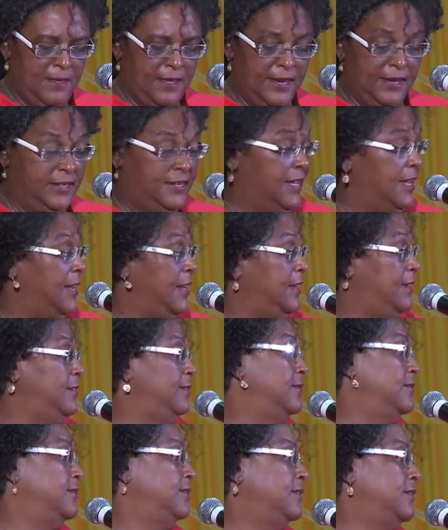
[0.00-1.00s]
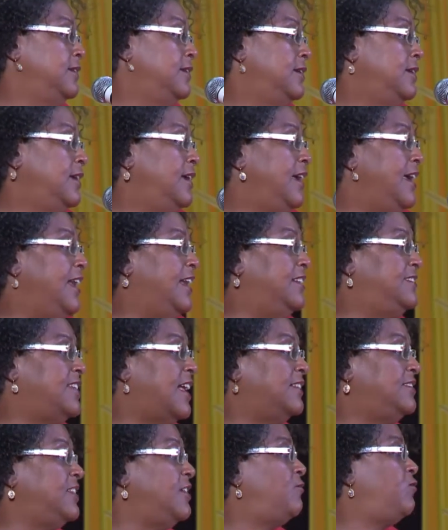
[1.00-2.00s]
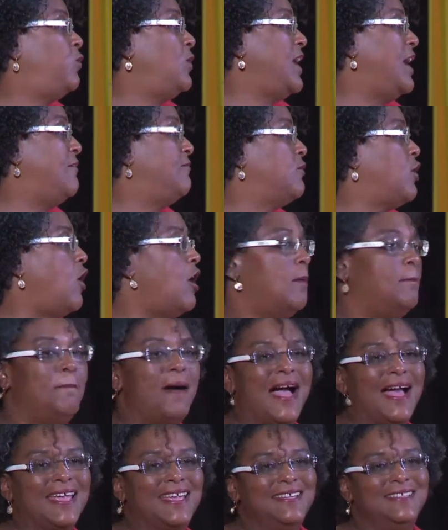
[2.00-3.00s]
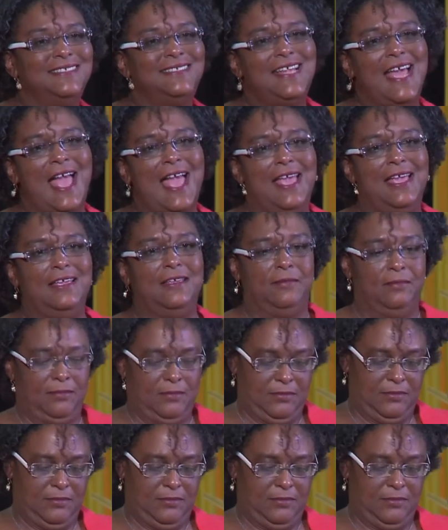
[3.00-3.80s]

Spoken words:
Indeed, It is as if we have gone back in time,